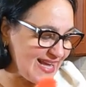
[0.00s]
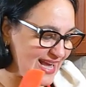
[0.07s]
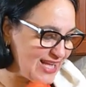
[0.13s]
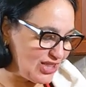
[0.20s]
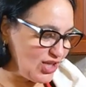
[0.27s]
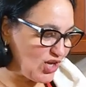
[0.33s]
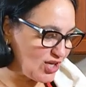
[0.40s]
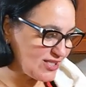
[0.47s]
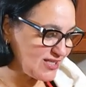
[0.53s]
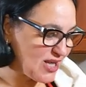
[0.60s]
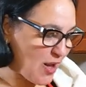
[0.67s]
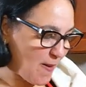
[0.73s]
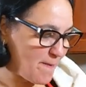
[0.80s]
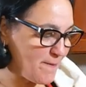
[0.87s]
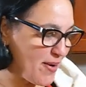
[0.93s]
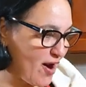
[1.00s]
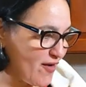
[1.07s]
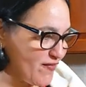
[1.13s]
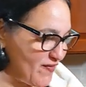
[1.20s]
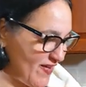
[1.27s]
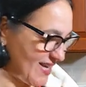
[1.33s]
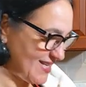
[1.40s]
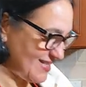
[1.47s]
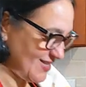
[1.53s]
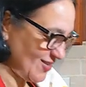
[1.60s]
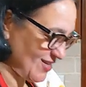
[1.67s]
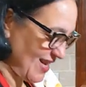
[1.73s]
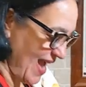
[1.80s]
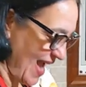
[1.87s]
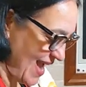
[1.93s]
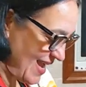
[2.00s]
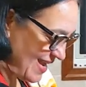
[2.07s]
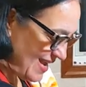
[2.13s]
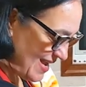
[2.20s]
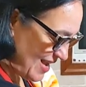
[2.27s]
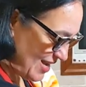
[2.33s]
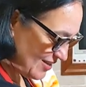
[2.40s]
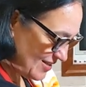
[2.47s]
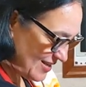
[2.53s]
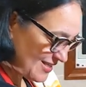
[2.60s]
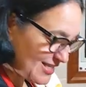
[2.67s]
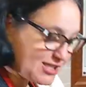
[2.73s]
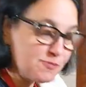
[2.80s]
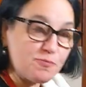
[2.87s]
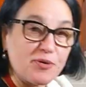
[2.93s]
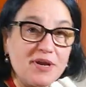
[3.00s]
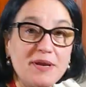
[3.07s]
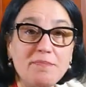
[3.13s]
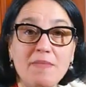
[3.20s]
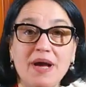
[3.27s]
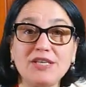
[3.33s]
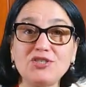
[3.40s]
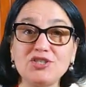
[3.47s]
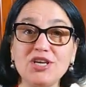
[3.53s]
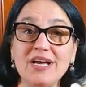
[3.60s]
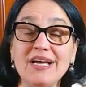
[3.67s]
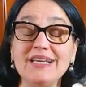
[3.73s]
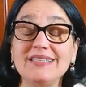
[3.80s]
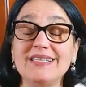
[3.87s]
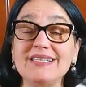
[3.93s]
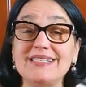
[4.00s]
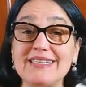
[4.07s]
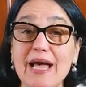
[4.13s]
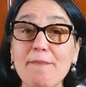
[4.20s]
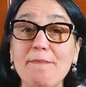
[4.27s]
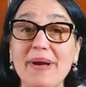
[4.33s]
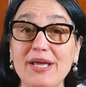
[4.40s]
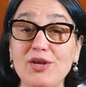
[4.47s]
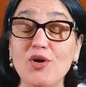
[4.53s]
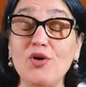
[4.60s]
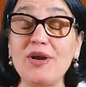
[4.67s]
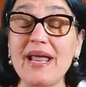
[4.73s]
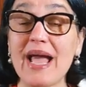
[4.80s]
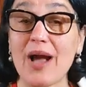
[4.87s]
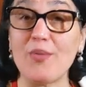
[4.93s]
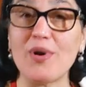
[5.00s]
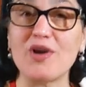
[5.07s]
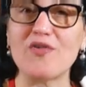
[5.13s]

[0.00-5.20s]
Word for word: It looks perfect, okay? This is pretty much the zabaglione our